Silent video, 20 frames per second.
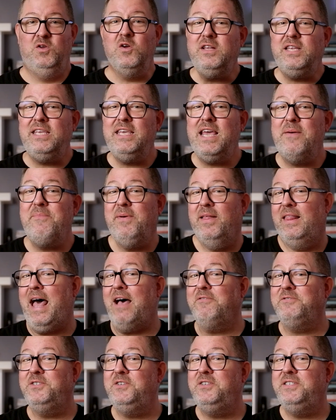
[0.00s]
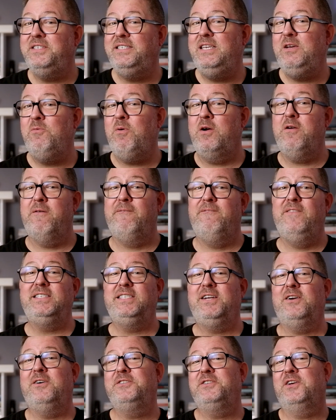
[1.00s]
UTM allows you to see where your
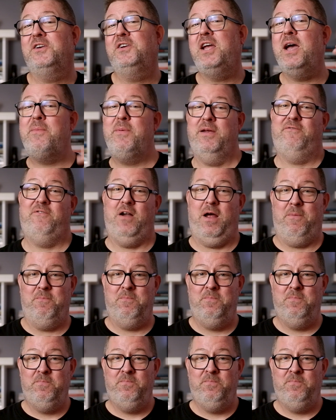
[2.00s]
visitors are coming from: